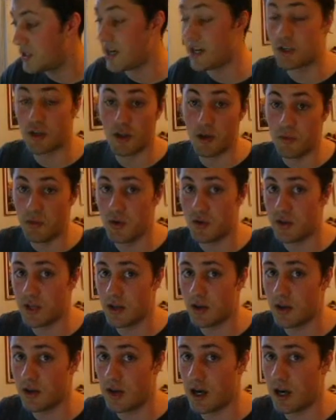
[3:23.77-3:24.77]
which is actually
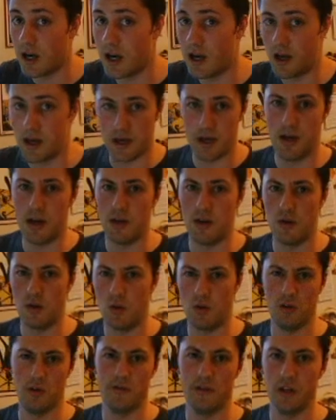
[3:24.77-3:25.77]
music,
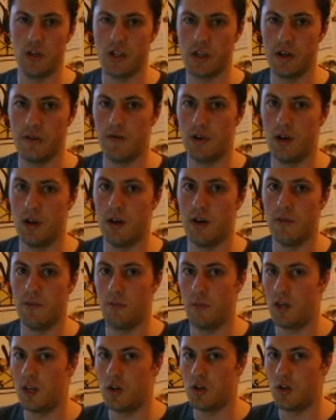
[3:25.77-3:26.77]
an older version of
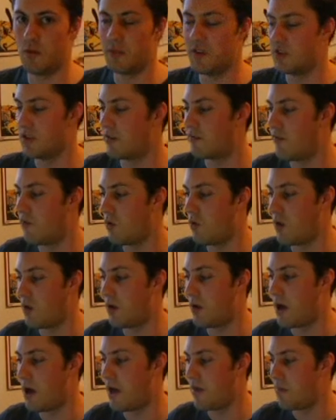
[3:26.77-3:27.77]
the intro music
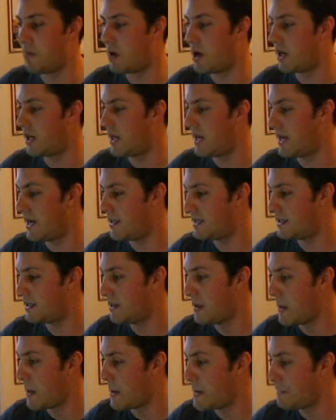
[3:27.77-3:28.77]
for the
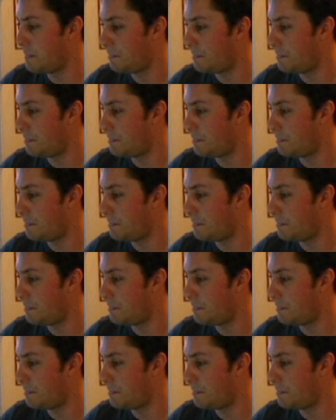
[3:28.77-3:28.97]
podcast.